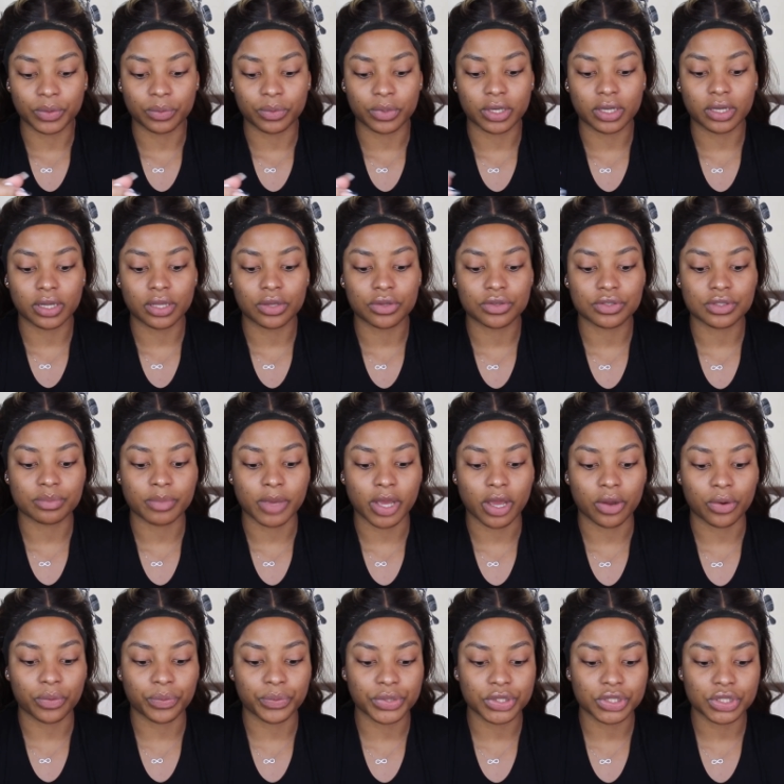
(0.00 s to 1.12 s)
we're gonna use
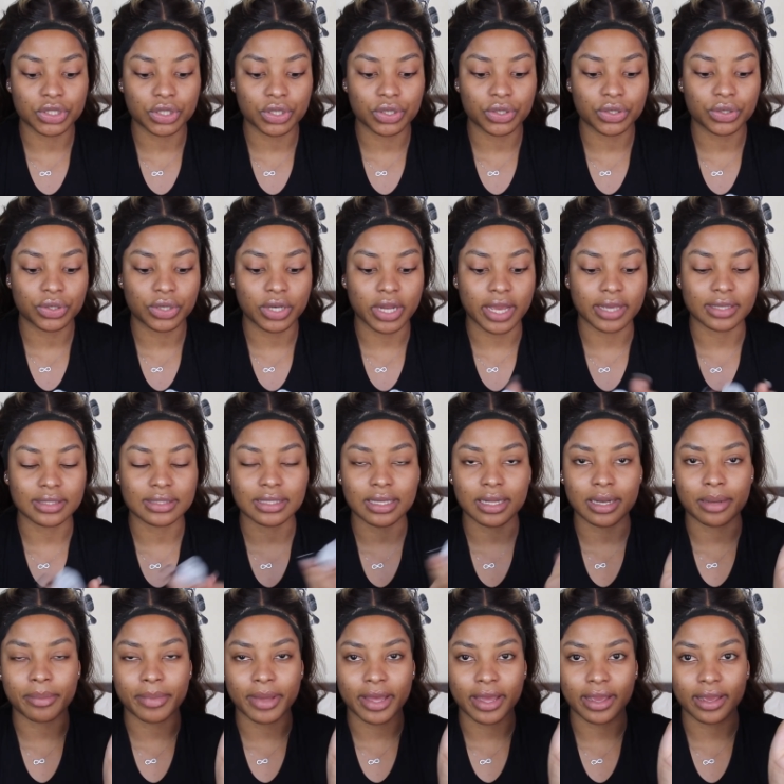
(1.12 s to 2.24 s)
my original
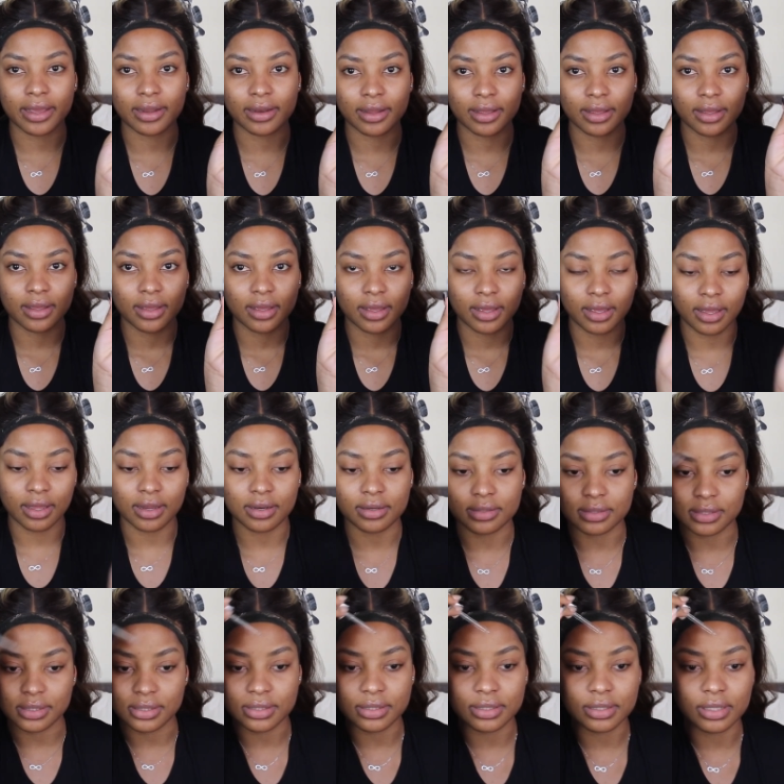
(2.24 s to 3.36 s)
niacinamide
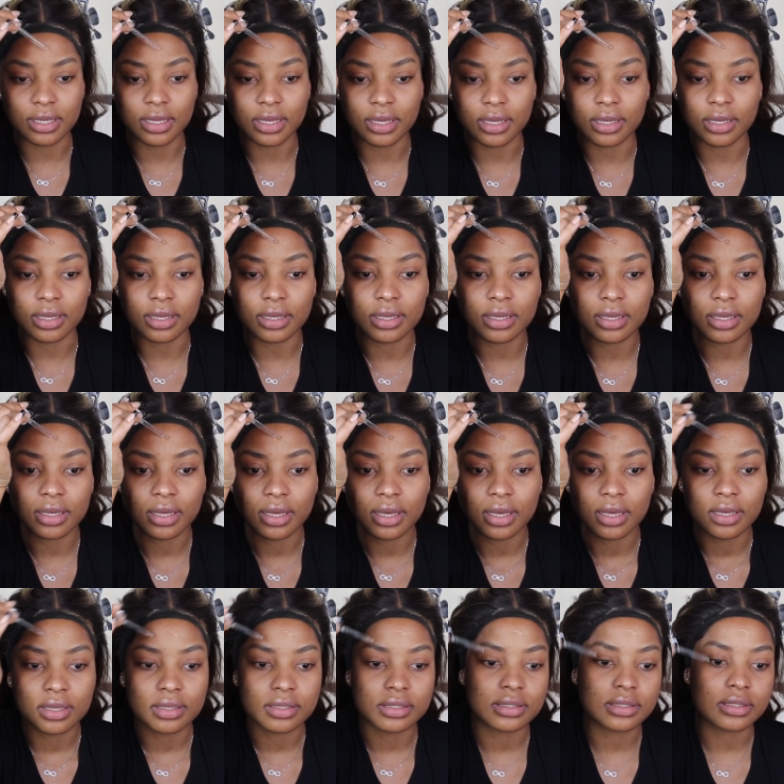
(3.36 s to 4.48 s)
and zinc
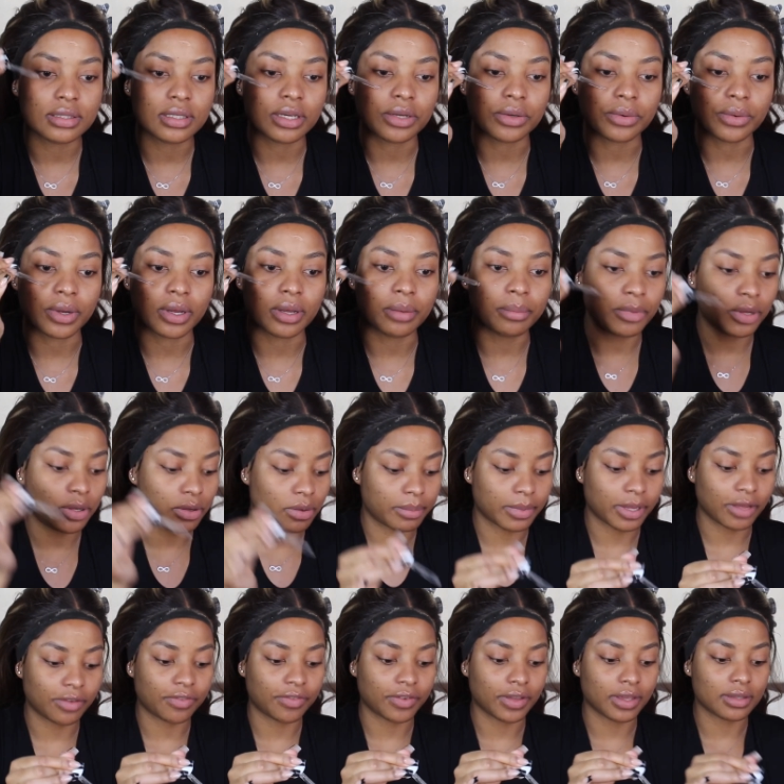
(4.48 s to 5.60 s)
serum on
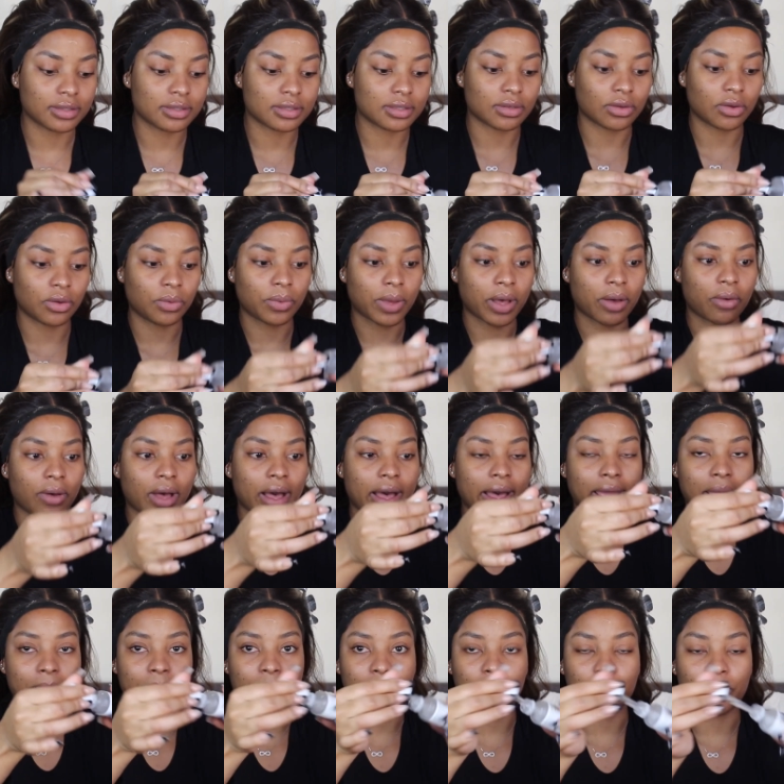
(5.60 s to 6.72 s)
my face oh wow
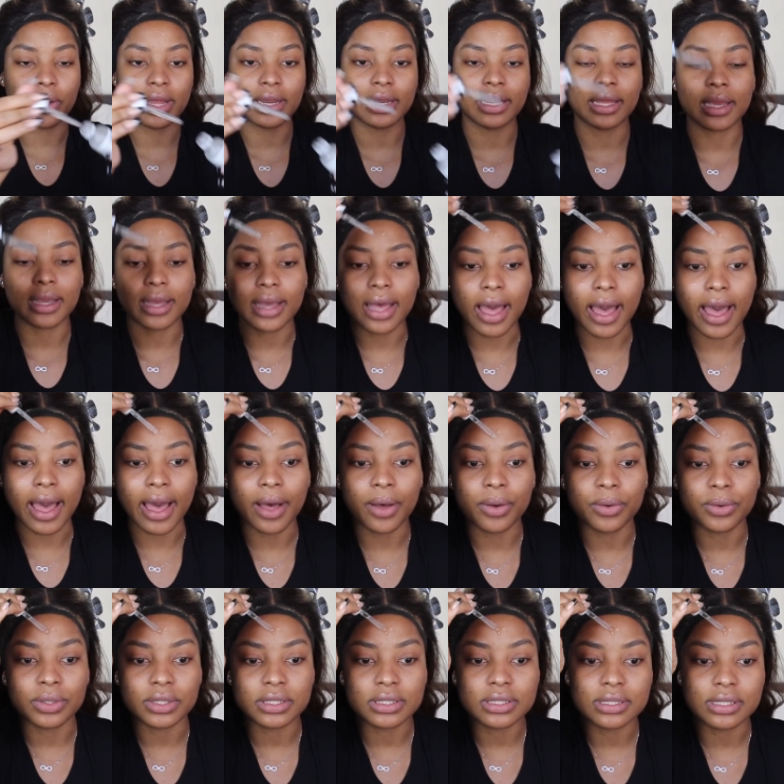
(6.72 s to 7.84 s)
i am running
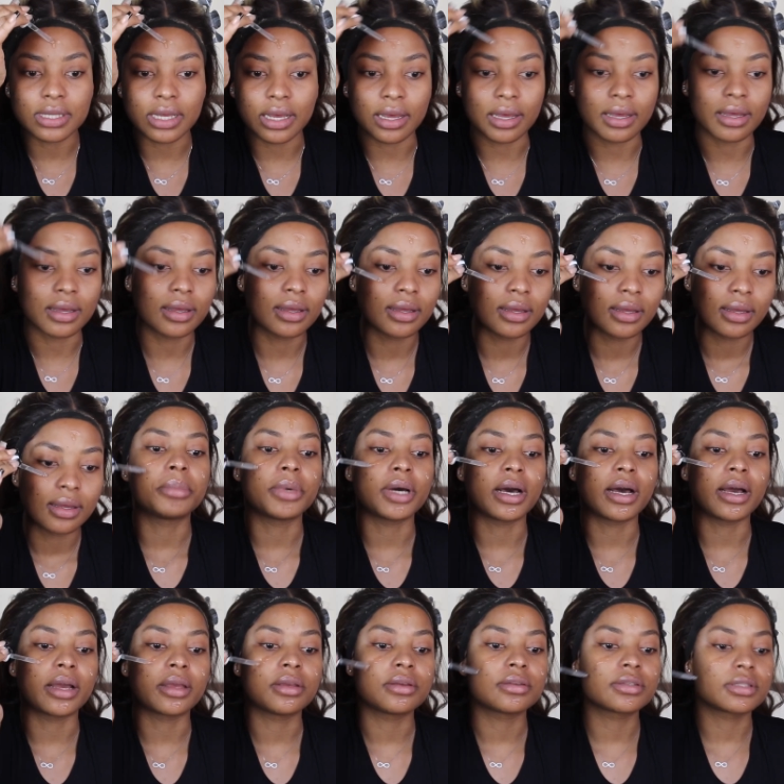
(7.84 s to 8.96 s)
out but
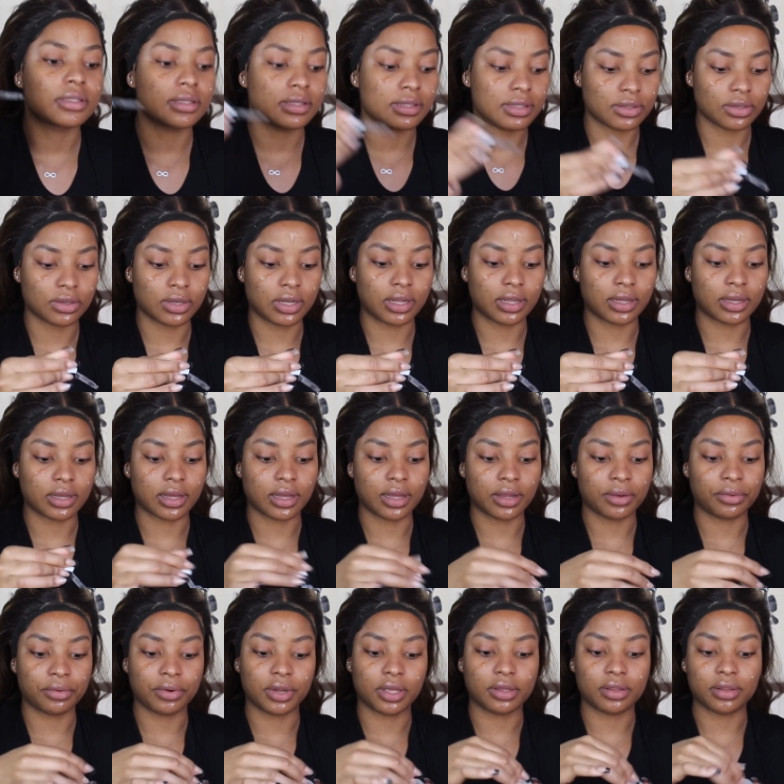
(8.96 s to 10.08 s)
I use this on like
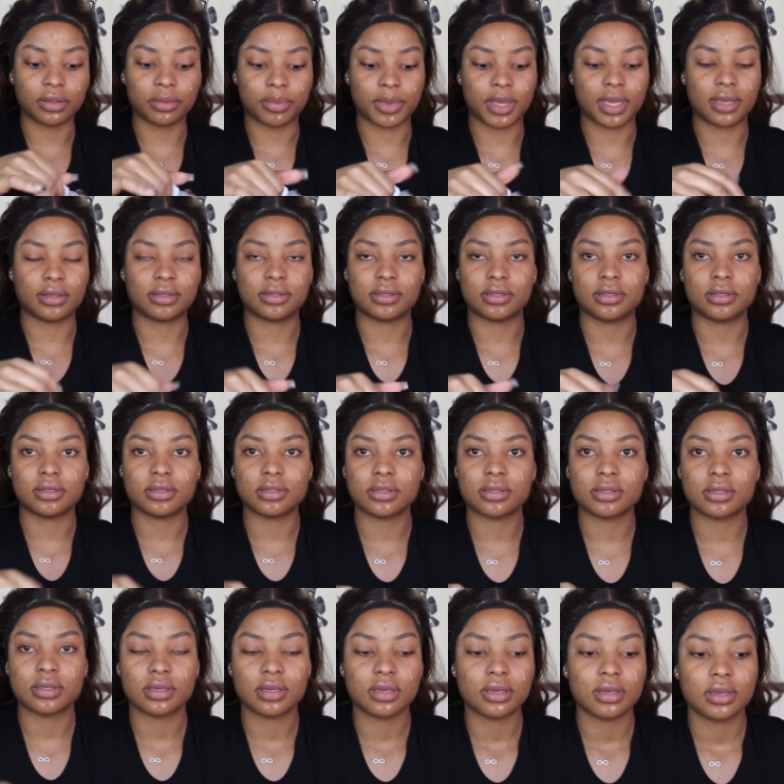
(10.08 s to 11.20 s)
a regular
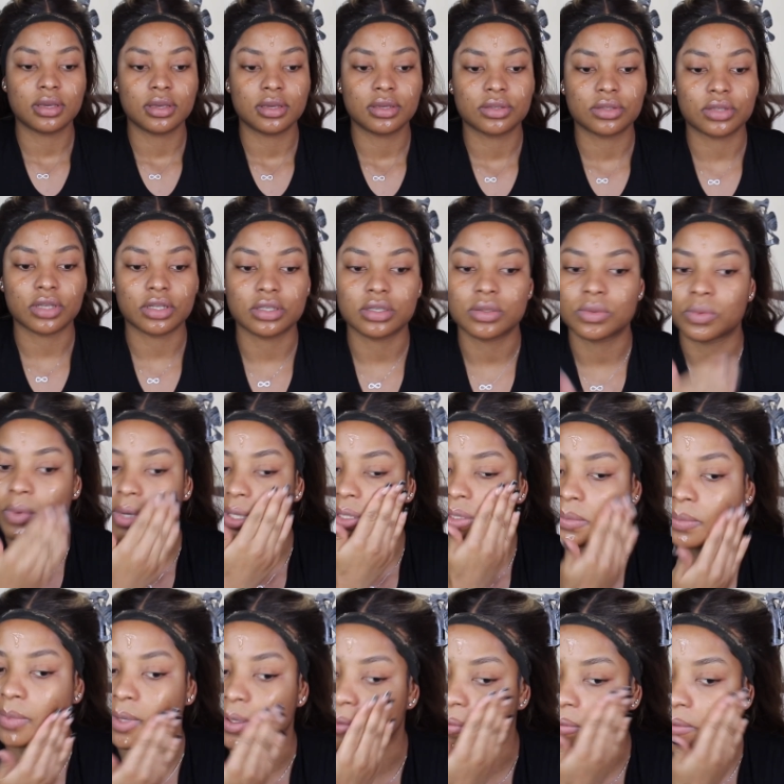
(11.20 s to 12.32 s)
basis so I just wash
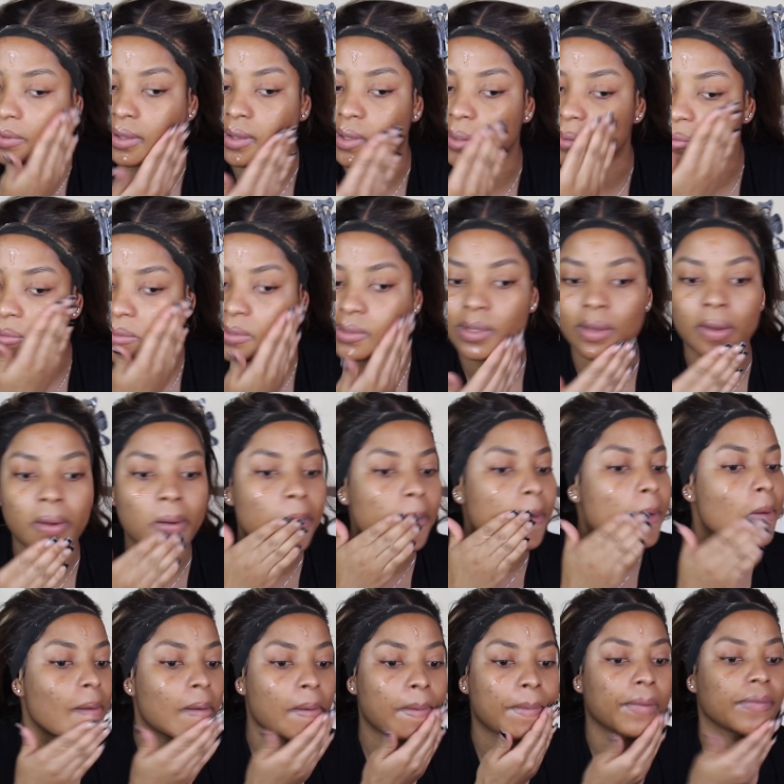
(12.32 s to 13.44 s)
my face
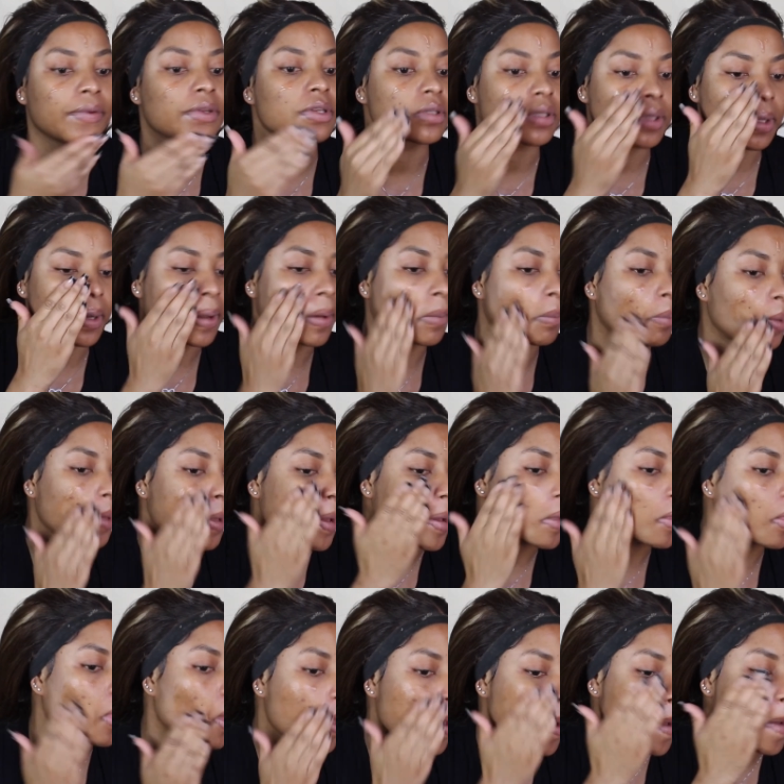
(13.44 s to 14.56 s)
and we're just gonna apply
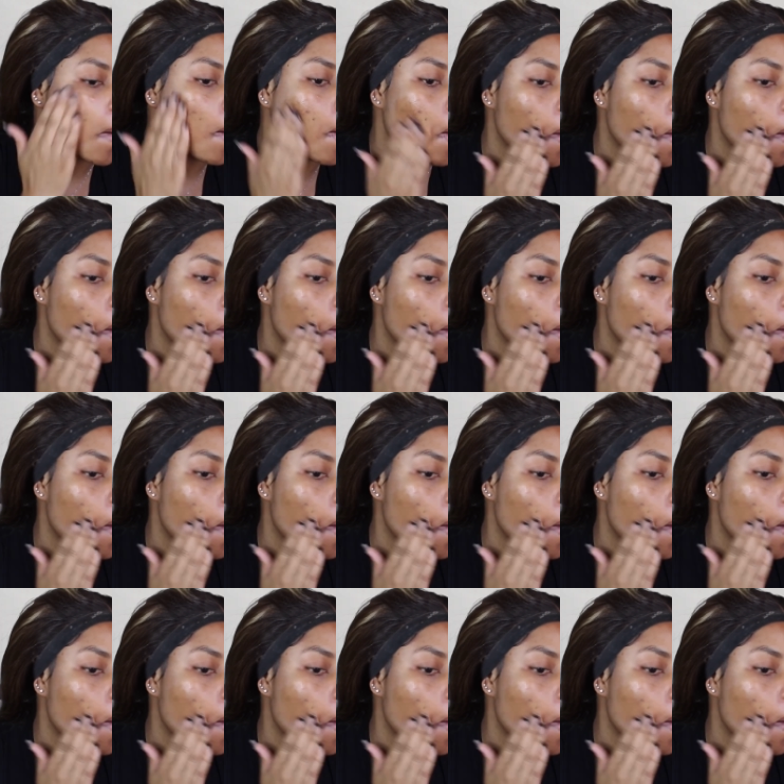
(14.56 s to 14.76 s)
that